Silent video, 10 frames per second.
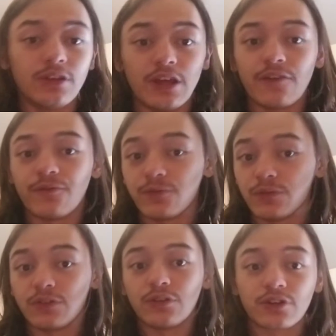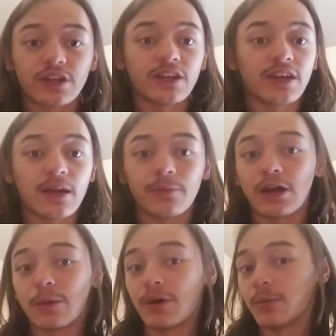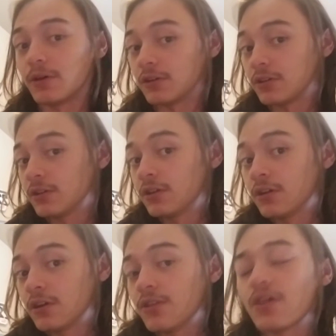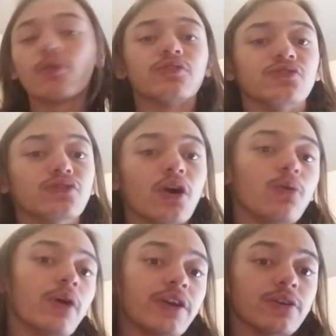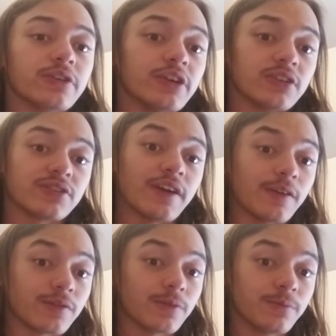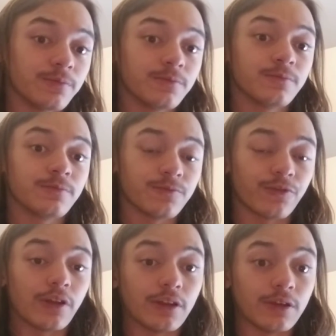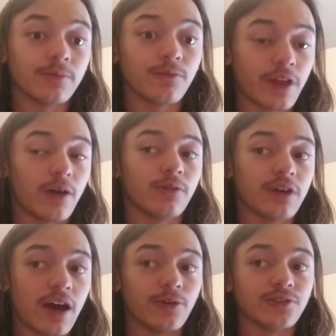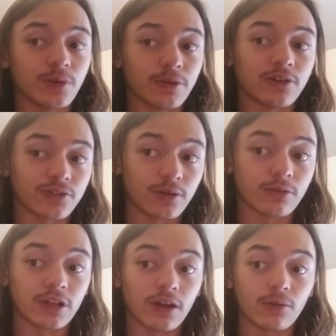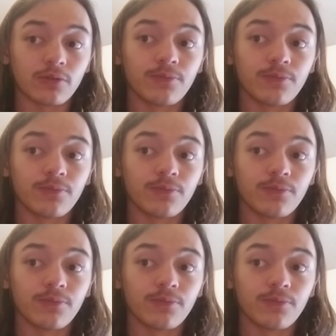If you're getting camped by a Bubba, there is no way you're getting saved freely without at least someone else going down.